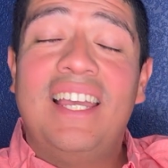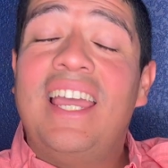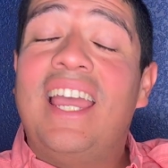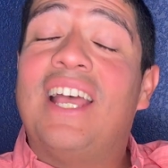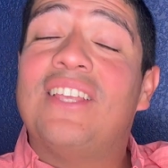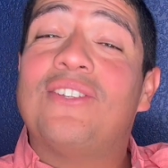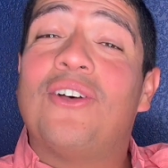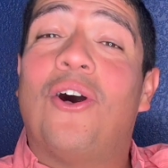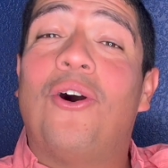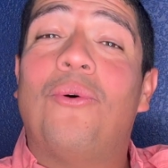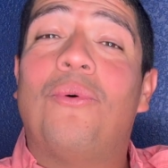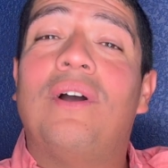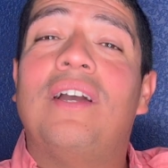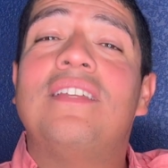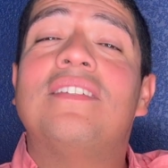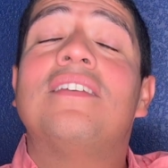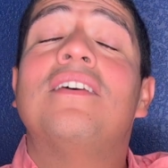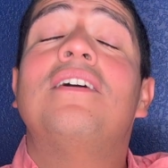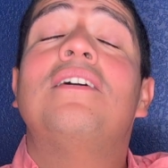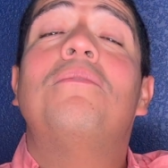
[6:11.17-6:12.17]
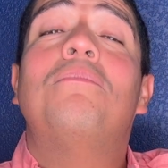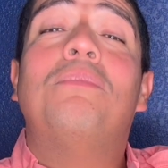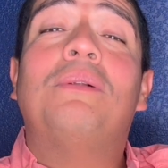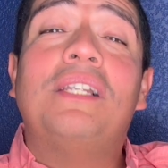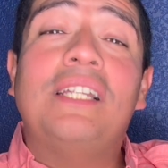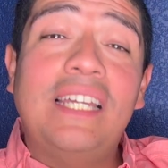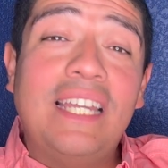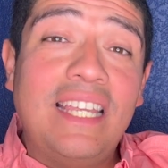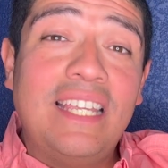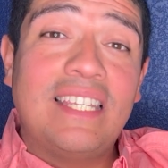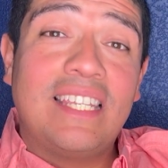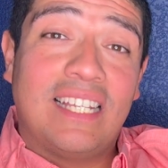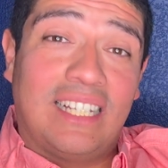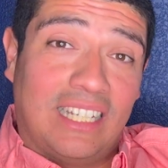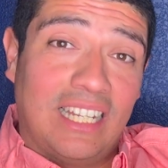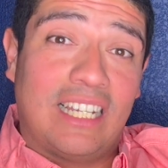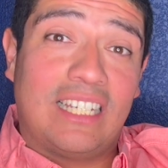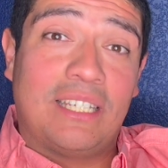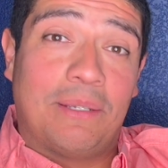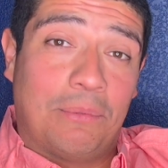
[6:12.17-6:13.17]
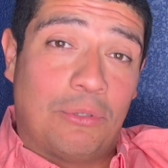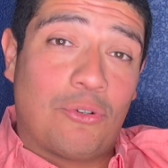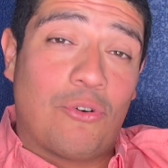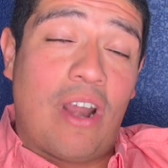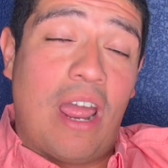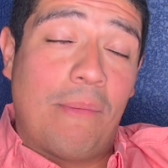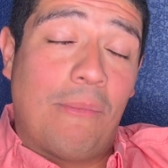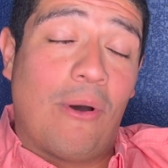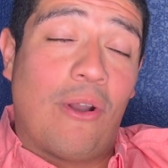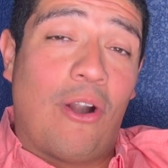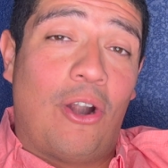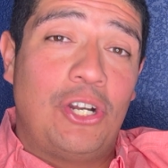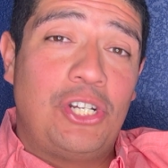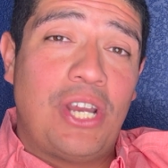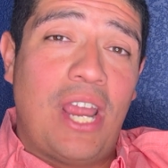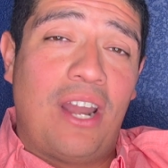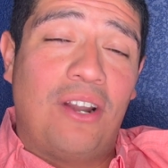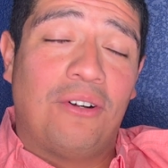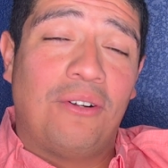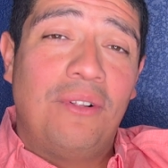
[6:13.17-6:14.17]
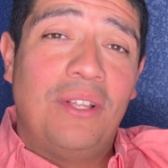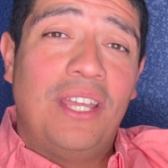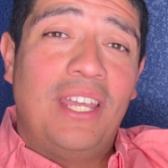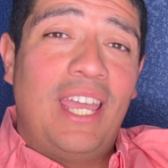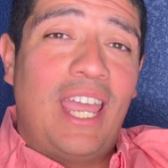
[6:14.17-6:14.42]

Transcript: As always, please click subscribe on our channel